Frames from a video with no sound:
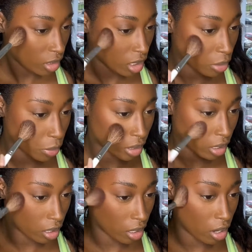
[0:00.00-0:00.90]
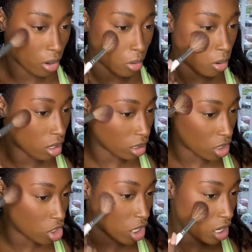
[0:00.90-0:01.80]
and we're gonna go on the
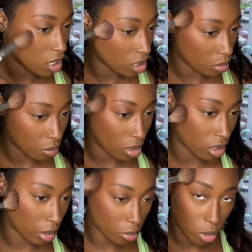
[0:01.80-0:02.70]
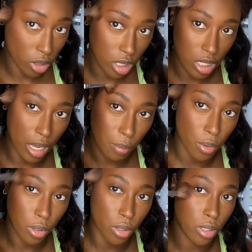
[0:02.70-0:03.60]
cheeks and pull it up toward the
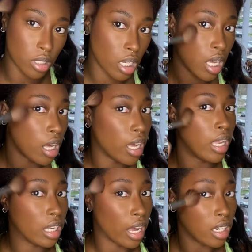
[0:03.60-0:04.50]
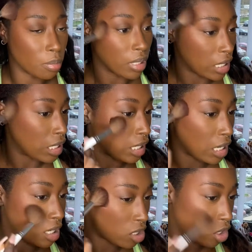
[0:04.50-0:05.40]
temples and kind of blend it
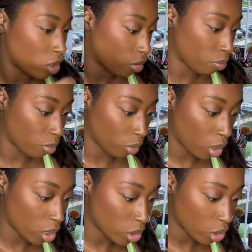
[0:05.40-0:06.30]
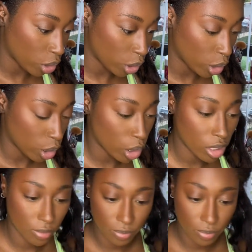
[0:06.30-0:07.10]
into your bronzer